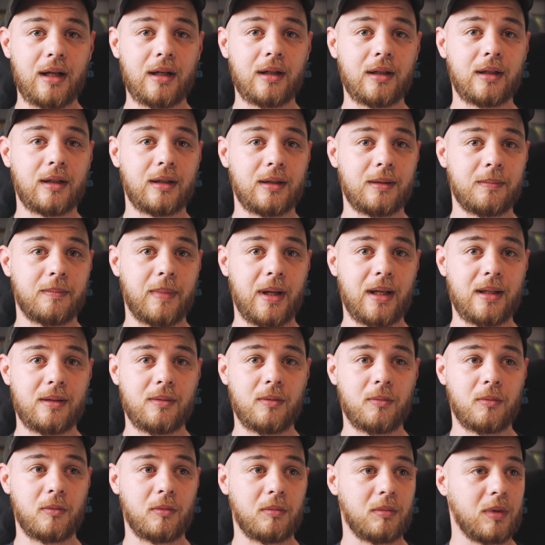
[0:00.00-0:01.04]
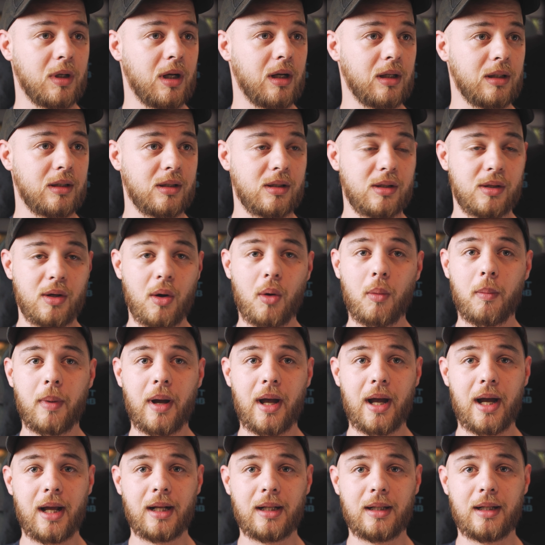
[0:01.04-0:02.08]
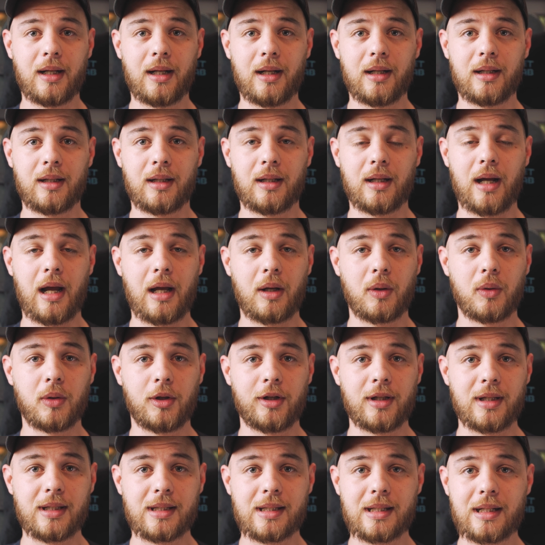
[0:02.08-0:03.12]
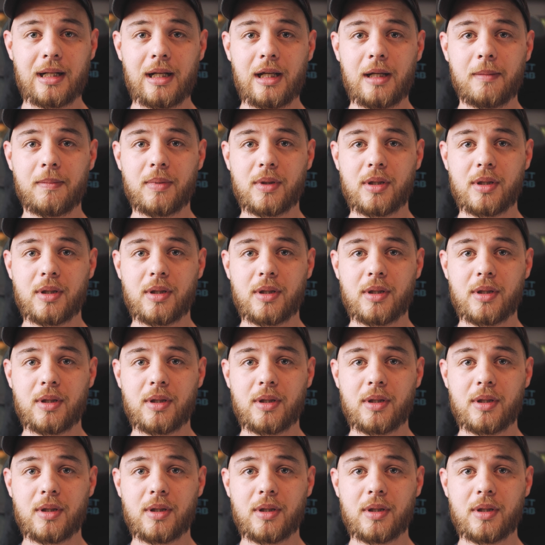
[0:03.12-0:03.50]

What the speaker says: The pain got so bad that I couldn't sleep,